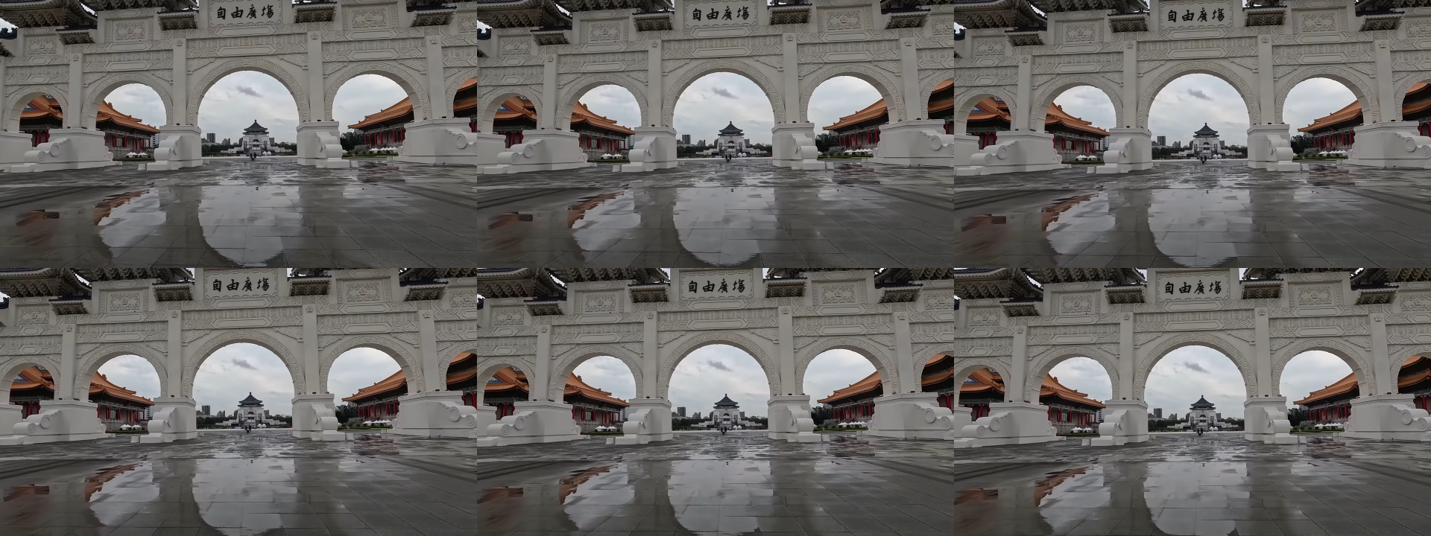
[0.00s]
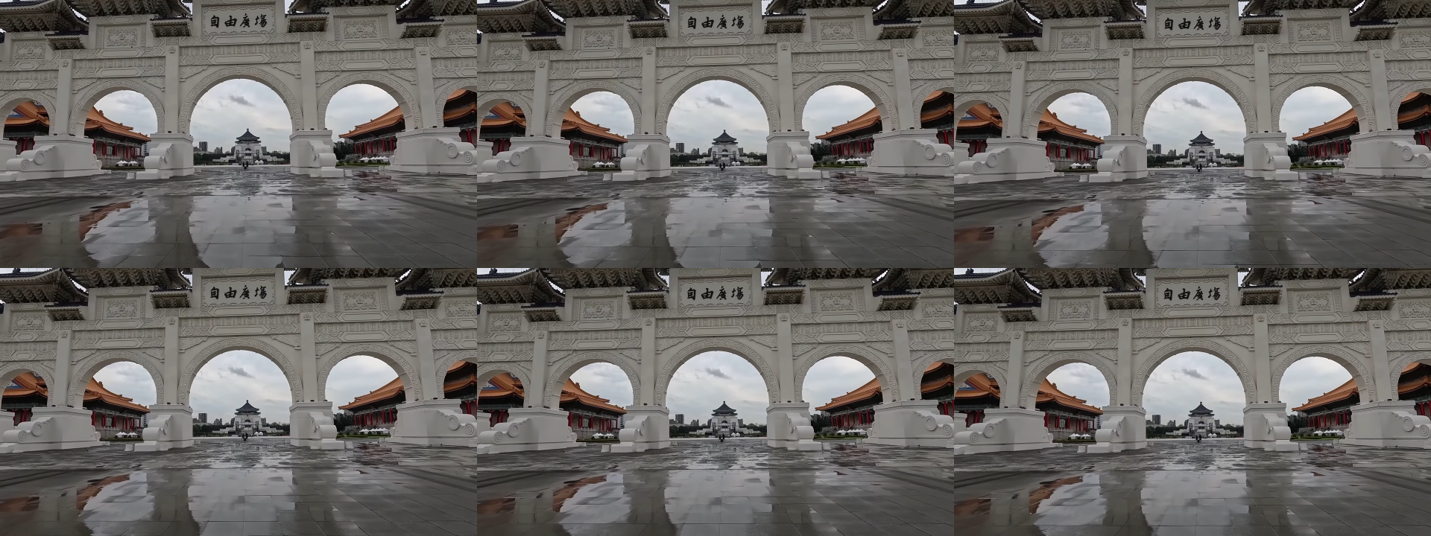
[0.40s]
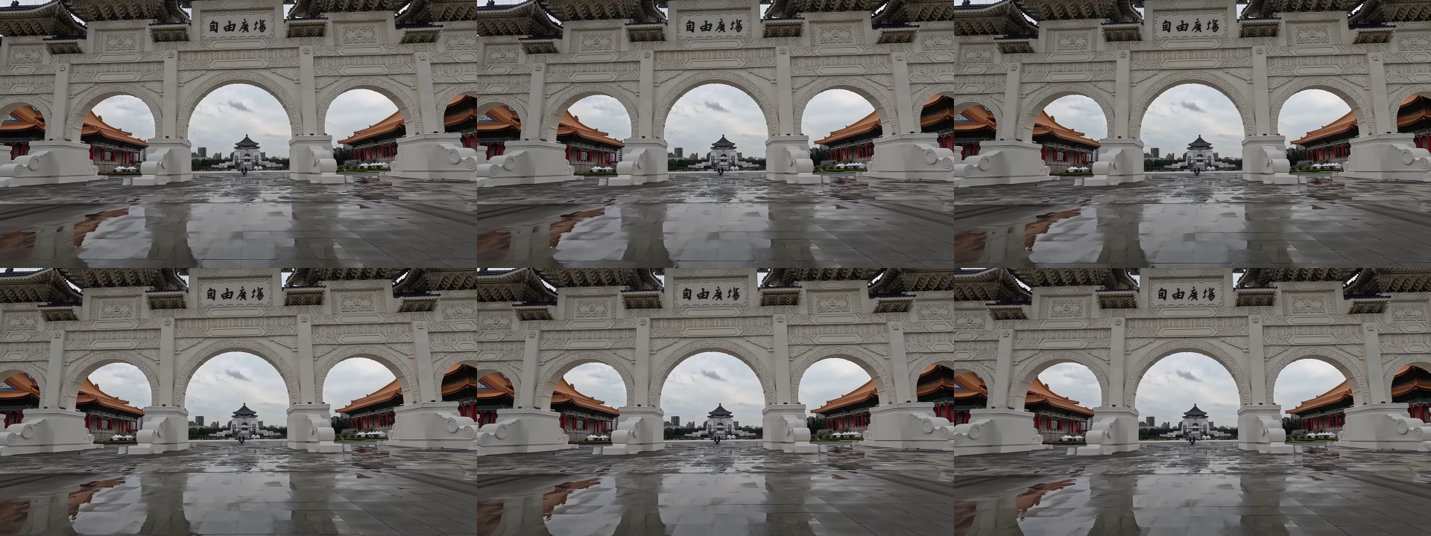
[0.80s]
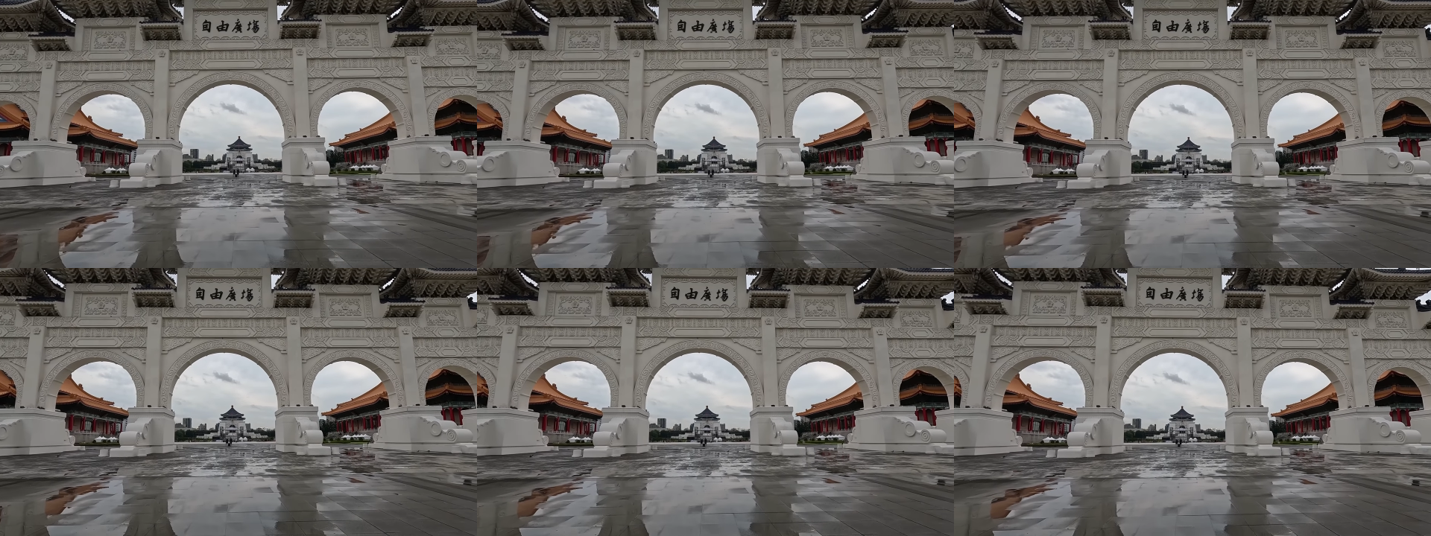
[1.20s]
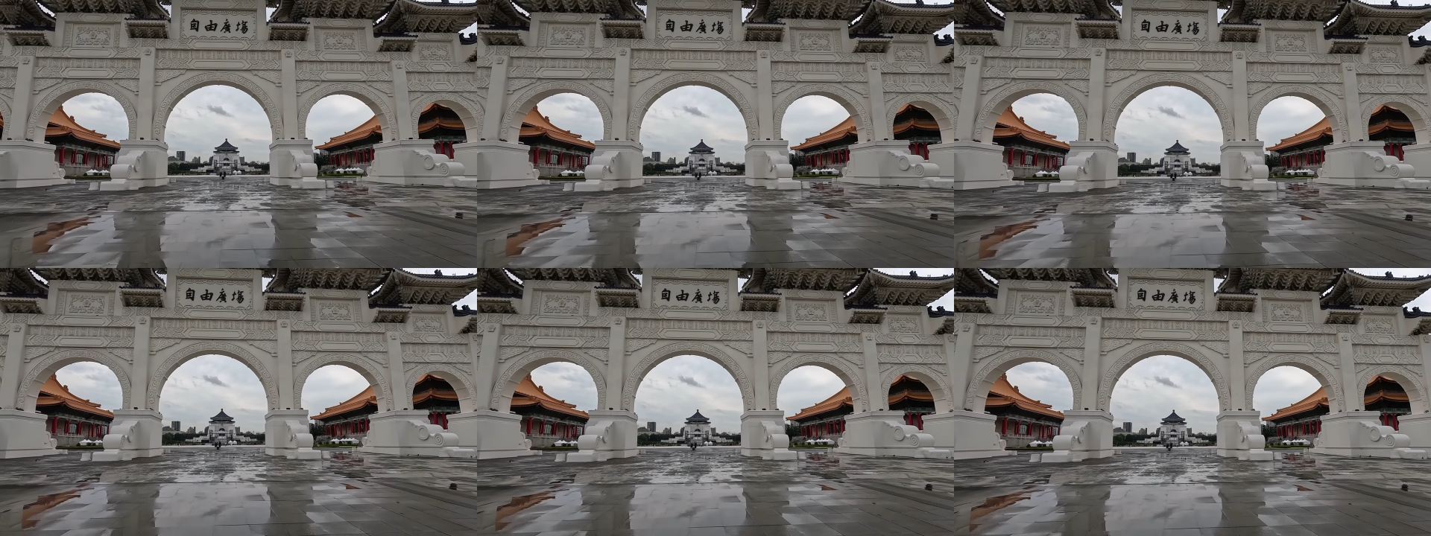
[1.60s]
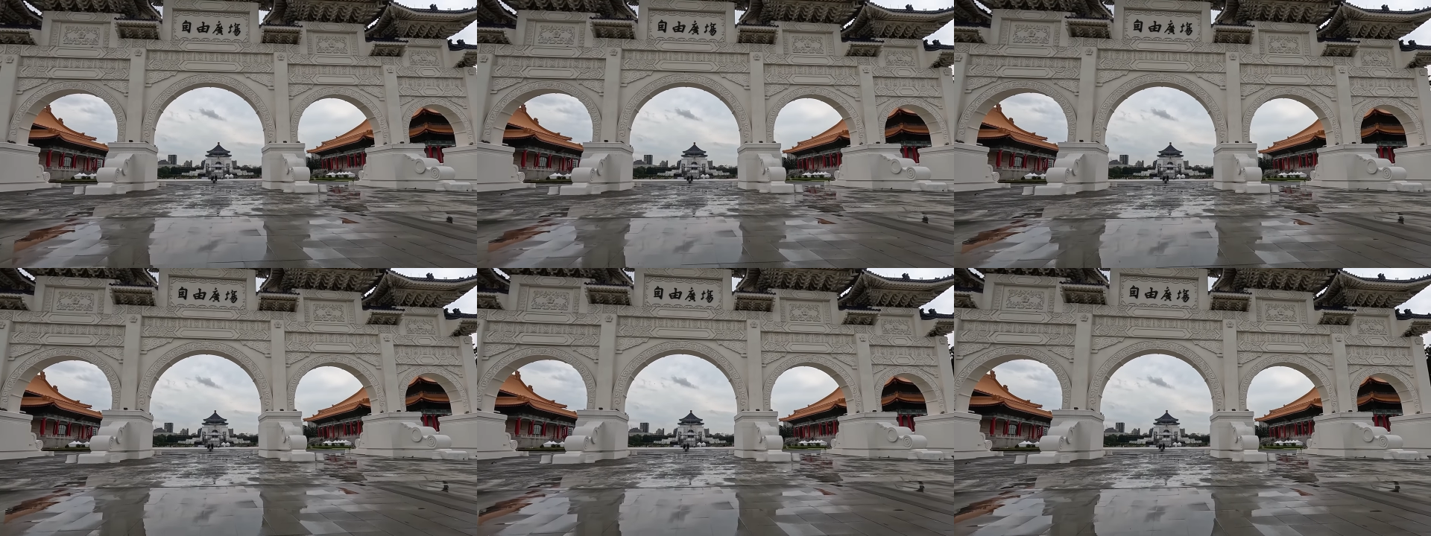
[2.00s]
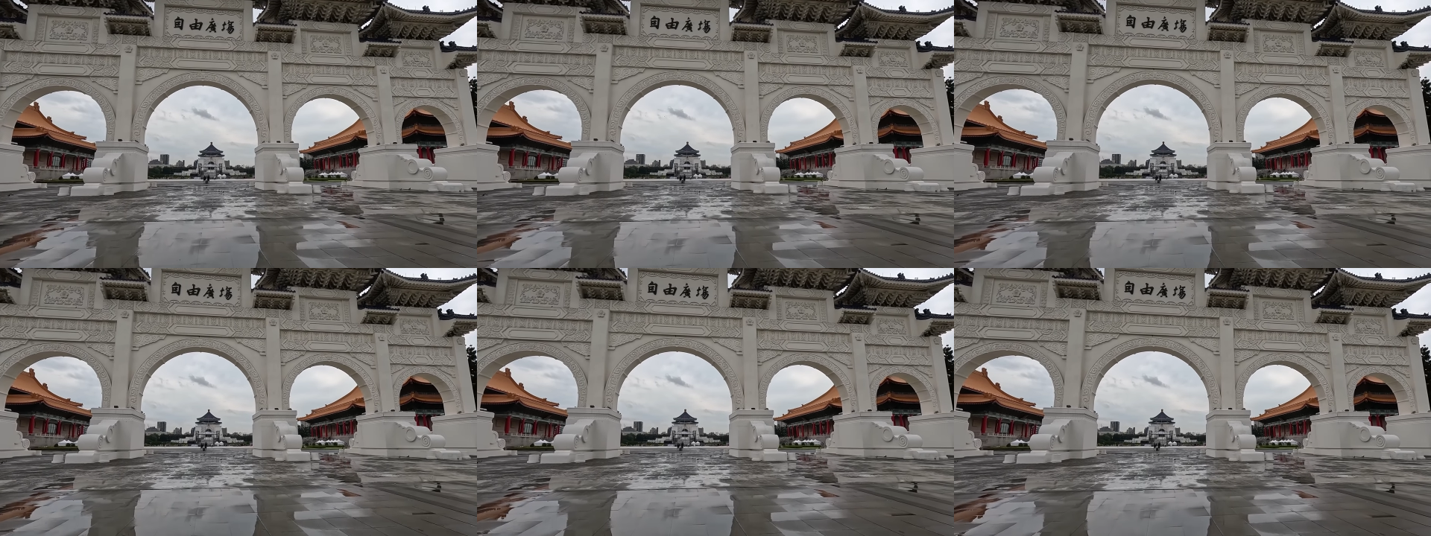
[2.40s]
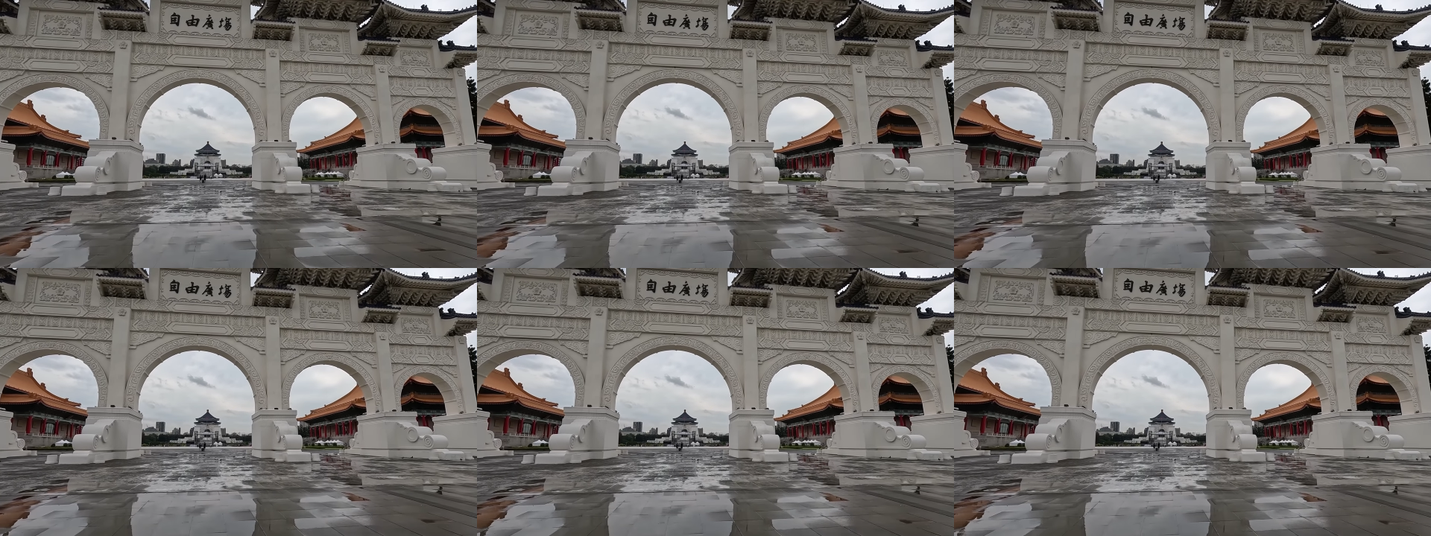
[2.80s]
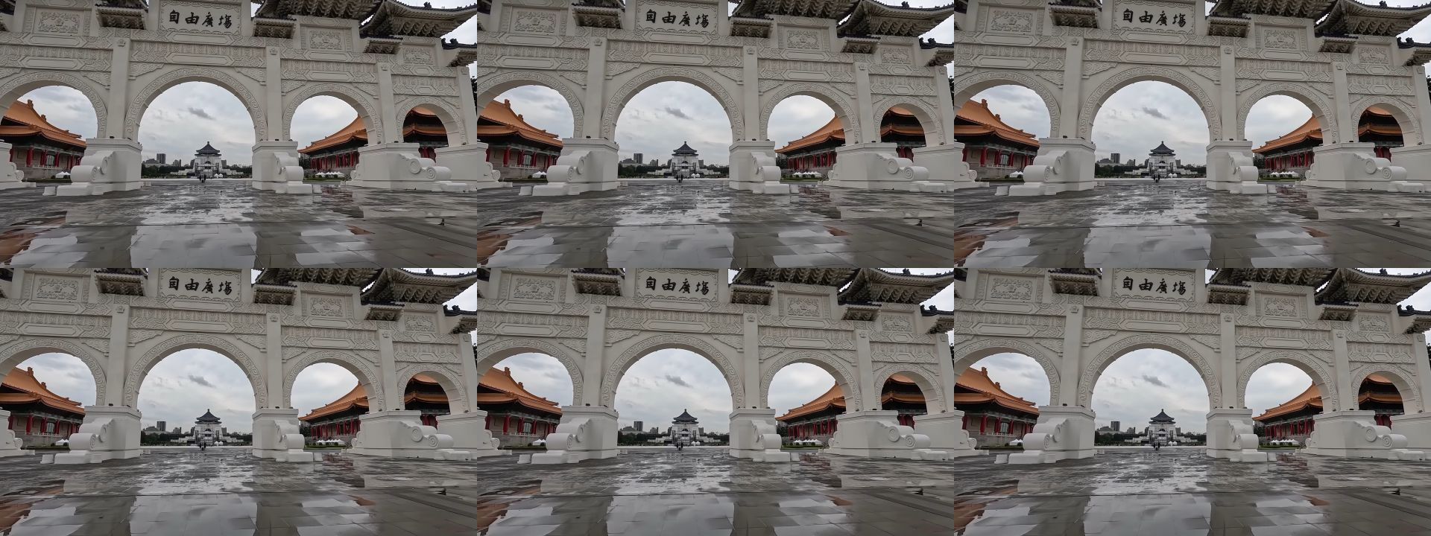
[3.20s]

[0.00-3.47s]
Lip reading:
(no speaker visible)